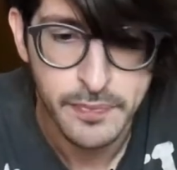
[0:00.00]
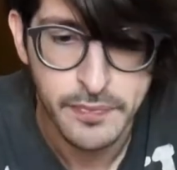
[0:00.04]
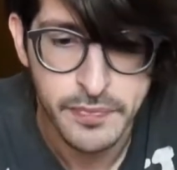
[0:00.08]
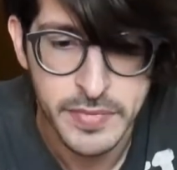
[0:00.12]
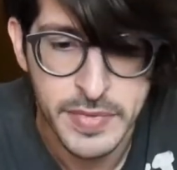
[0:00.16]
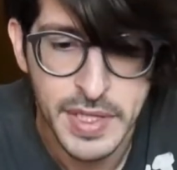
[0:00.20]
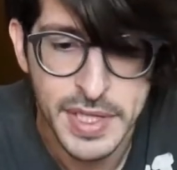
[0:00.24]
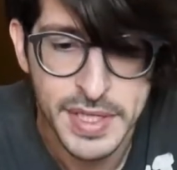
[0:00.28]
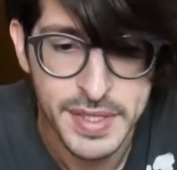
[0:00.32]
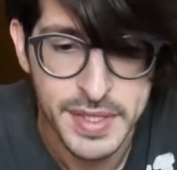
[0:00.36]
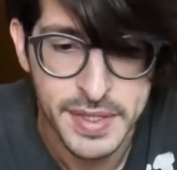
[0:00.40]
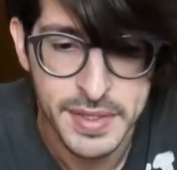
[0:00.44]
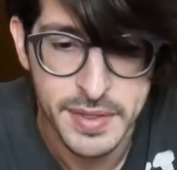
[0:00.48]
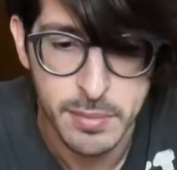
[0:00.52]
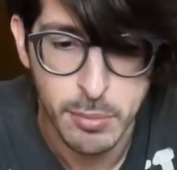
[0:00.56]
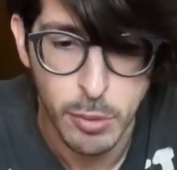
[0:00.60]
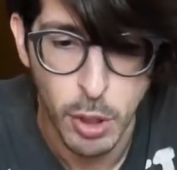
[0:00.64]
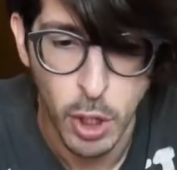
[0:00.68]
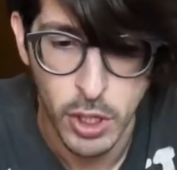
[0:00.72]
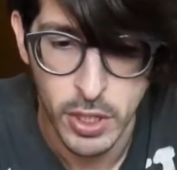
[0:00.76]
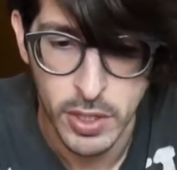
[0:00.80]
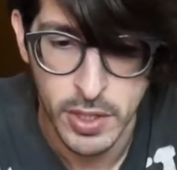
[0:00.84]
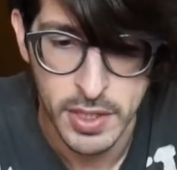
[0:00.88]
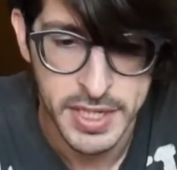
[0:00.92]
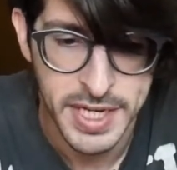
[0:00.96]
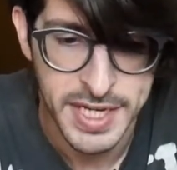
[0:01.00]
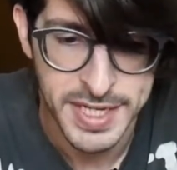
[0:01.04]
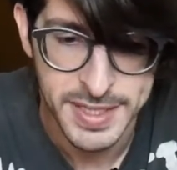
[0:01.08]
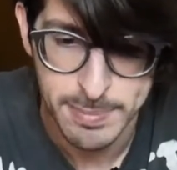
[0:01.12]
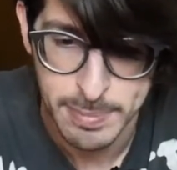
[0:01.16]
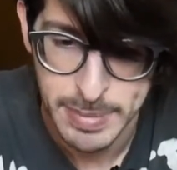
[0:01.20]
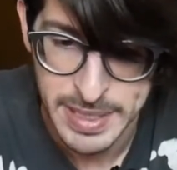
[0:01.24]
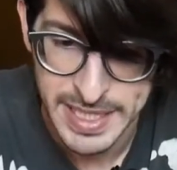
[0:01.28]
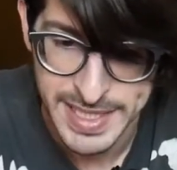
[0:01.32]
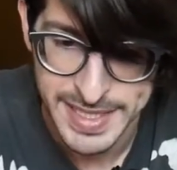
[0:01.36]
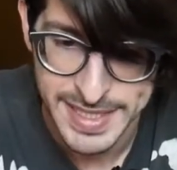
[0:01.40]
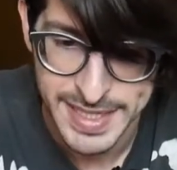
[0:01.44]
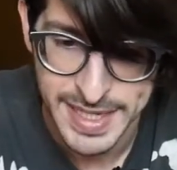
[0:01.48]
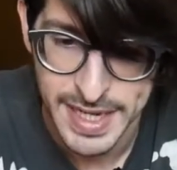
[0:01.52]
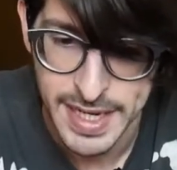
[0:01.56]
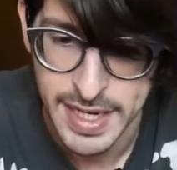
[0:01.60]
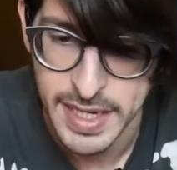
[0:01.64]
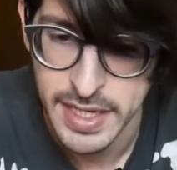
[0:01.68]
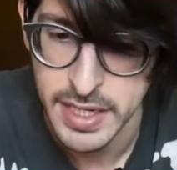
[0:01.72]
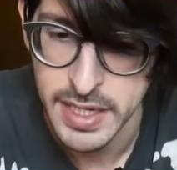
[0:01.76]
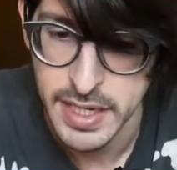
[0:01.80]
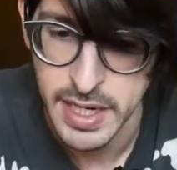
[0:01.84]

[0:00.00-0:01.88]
This is a model SP10,